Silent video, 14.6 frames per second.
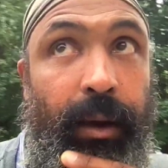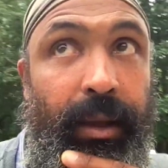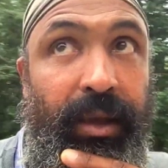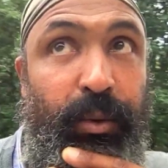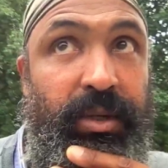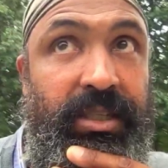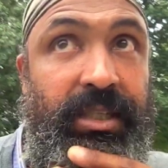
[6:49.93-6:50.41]

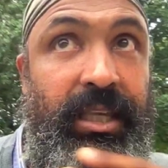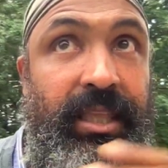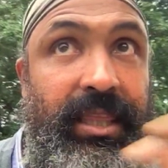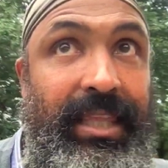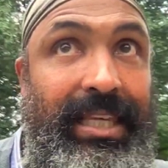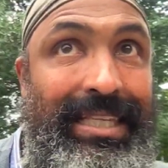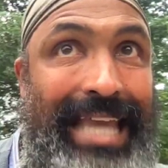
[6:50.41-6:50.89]
it was
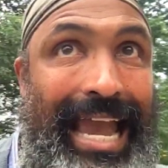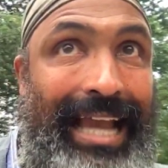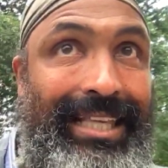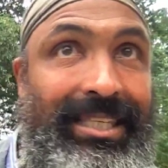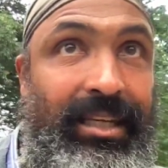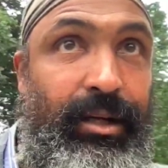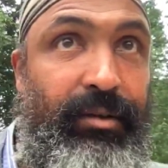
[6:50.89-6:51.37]
this
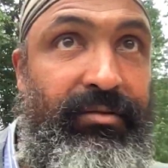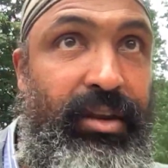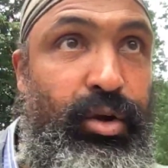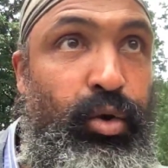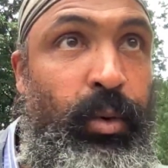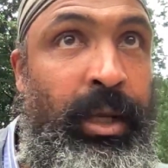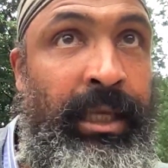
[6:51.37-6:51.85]
accent of the New